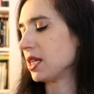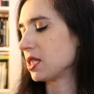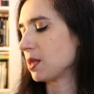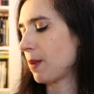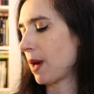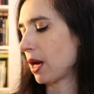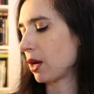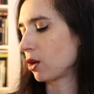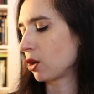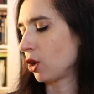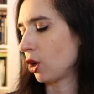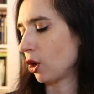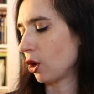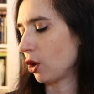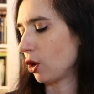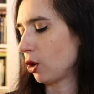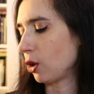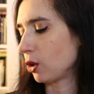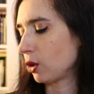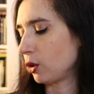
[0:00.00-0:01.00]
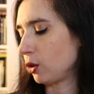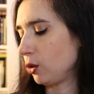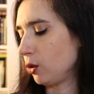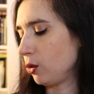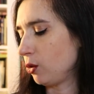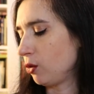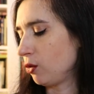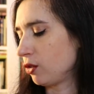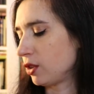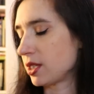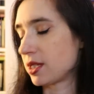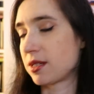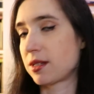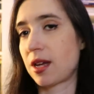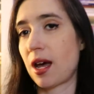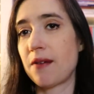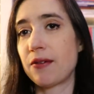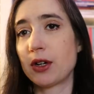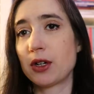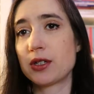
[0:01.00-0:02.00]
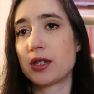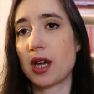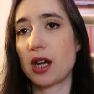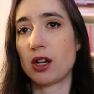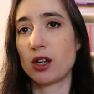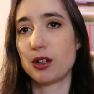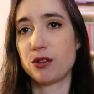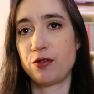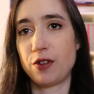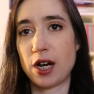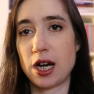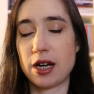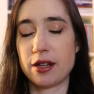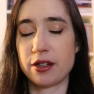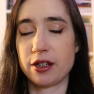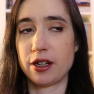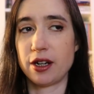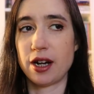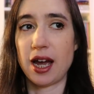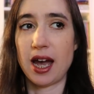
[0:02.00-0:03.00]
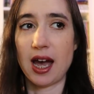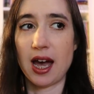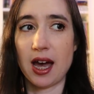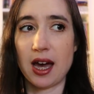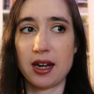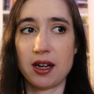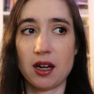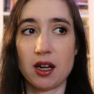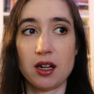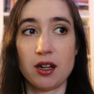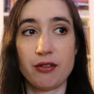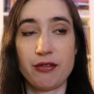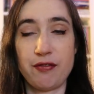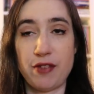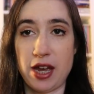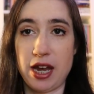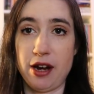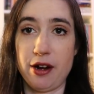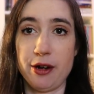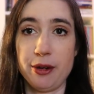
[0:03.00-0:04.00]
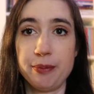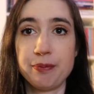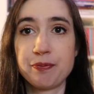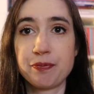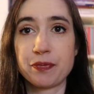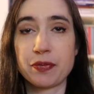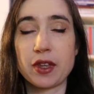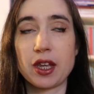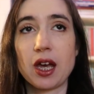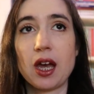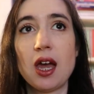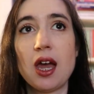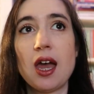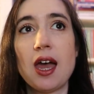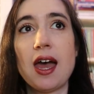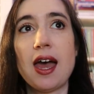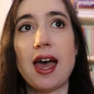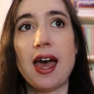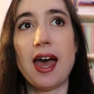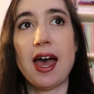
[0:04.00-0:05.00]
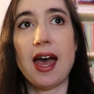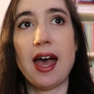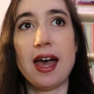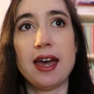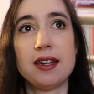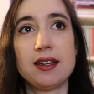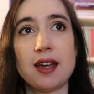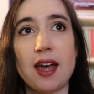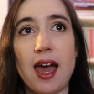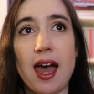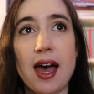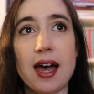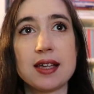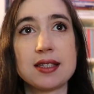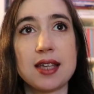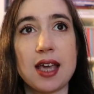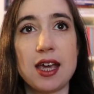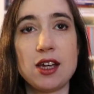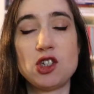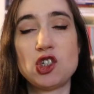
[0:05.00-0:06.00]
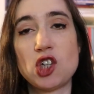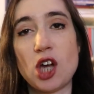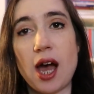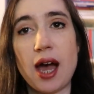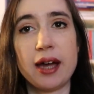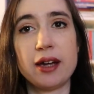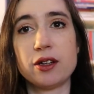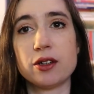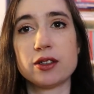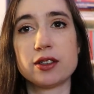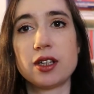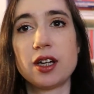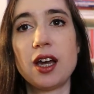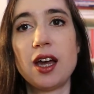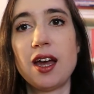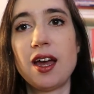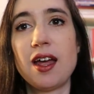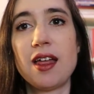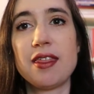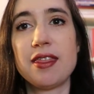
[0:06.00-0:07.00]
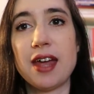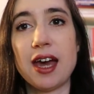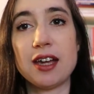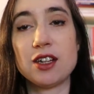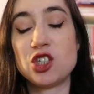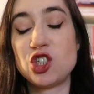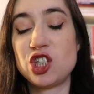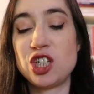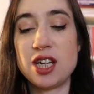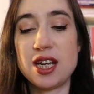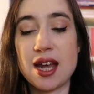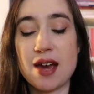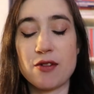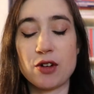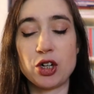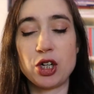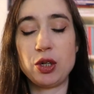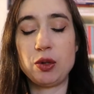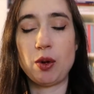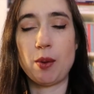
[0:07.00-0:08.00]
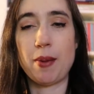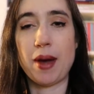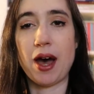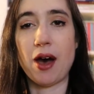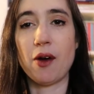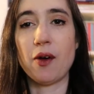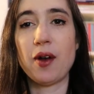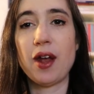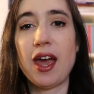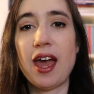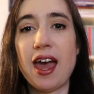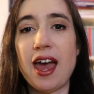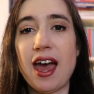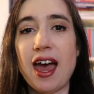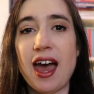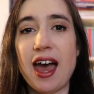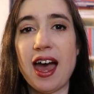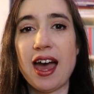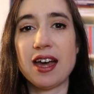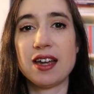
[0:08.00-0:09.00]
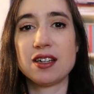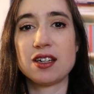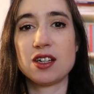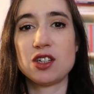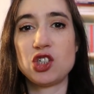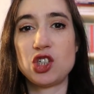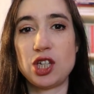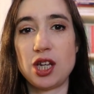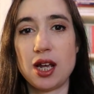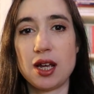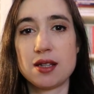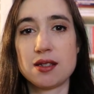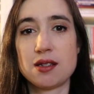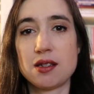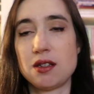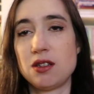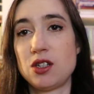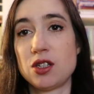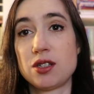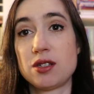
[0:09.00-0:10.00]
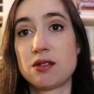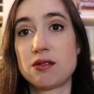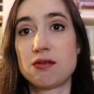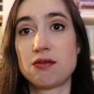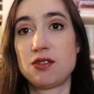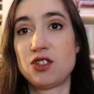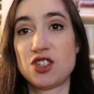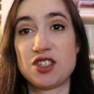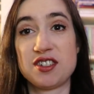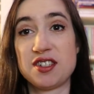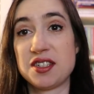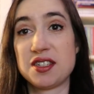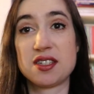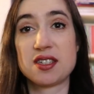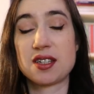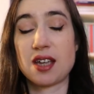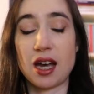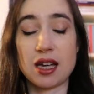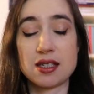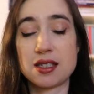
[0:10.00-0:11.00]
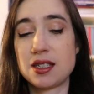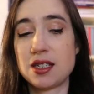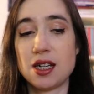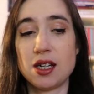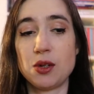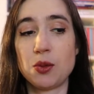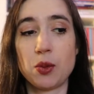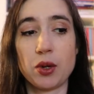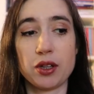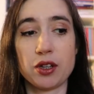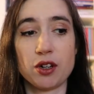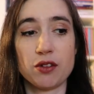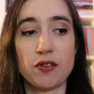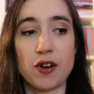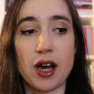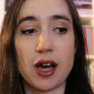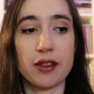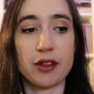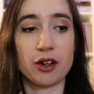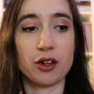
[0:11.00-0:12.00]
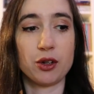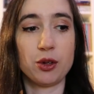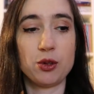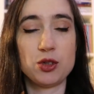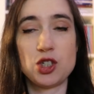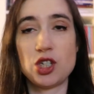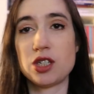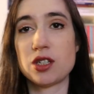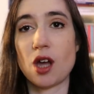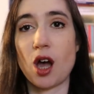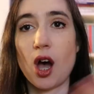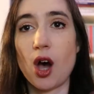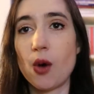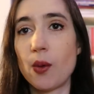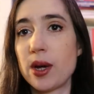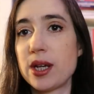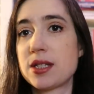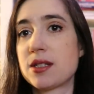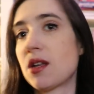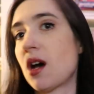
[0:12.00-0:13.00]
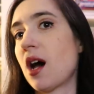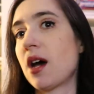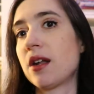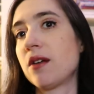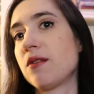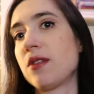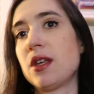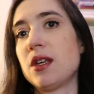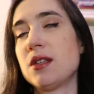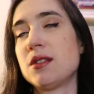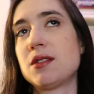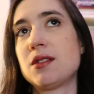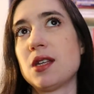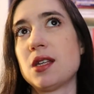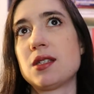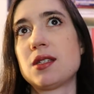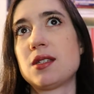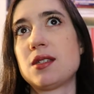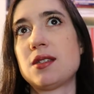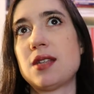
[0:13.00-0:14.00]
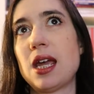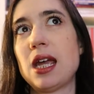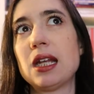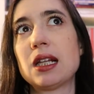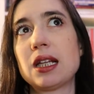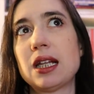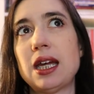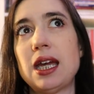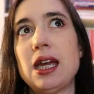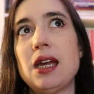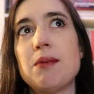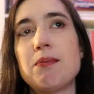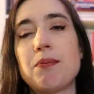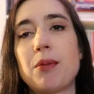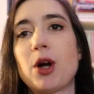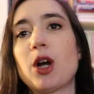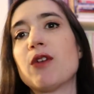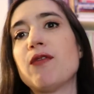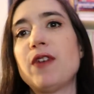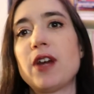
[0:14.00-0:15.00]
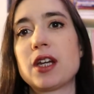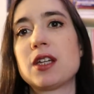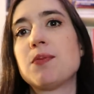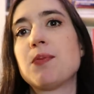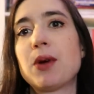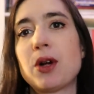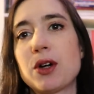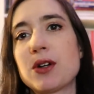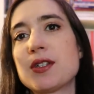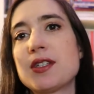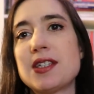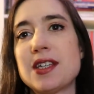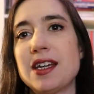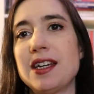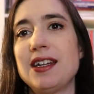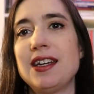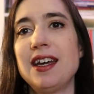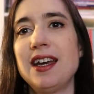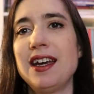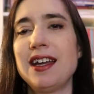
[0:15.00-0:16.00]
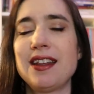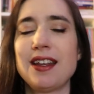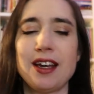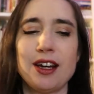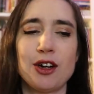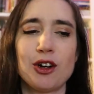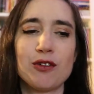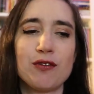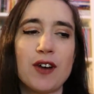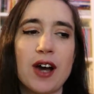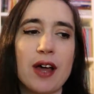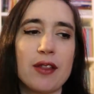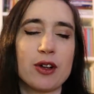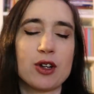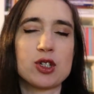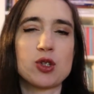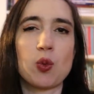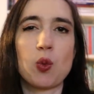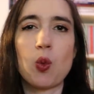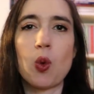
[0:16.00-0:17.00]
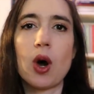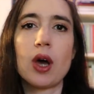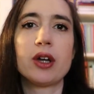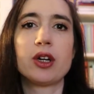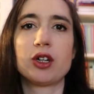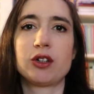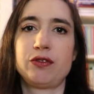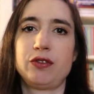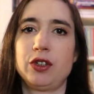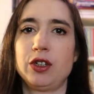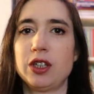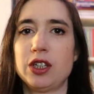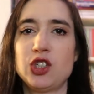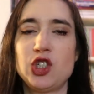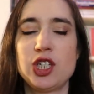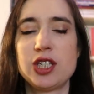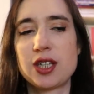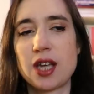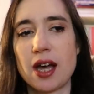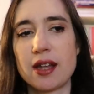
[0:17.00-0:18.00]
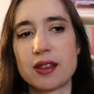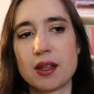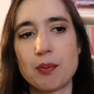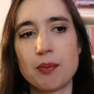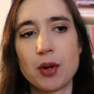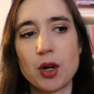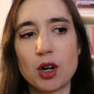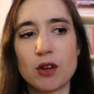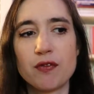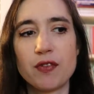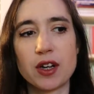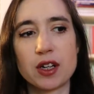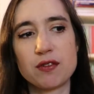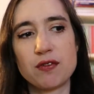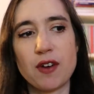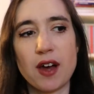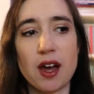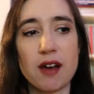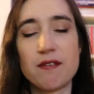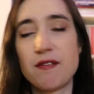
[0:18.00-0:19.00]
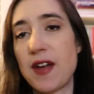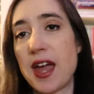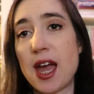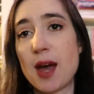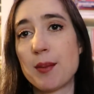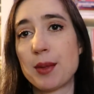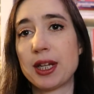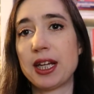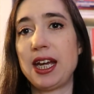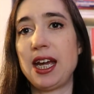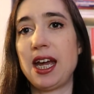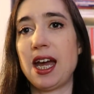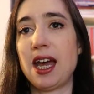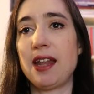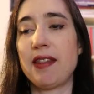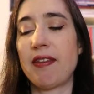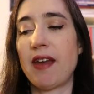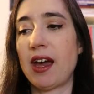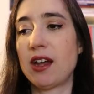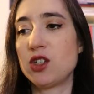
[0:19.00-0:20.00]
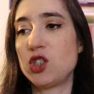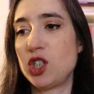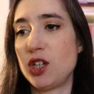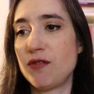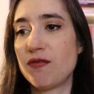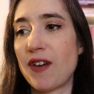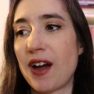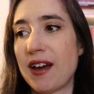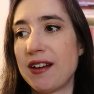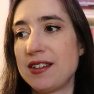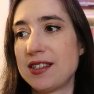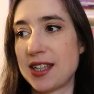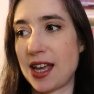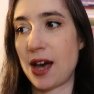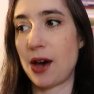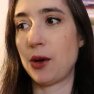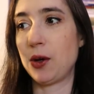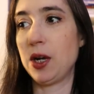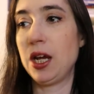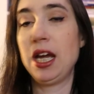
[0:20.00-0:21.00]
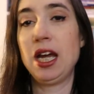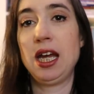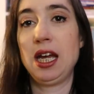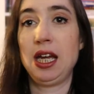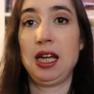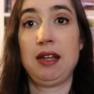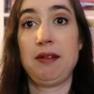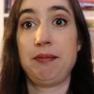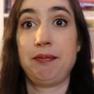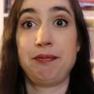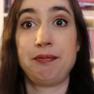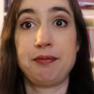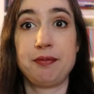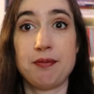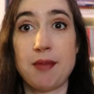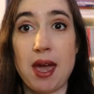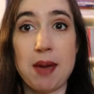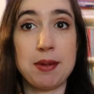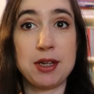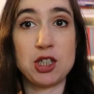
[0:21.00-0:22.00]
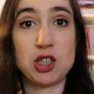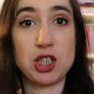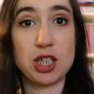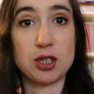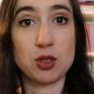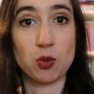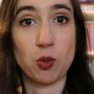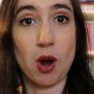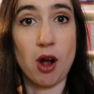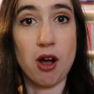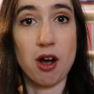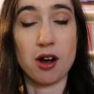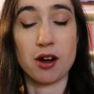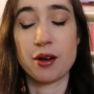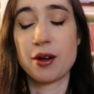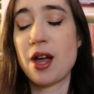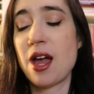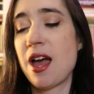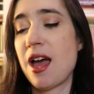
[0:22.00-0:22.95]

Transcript: it's about a girl who discovers that her father had an affair and has a child that she never knew about. And she is dis just disgusted with her father, who she's always thought of as this saintly, perfect person, that her father's wonderful and she's got the perfect fa family, and then she finds out maybe she's wrong.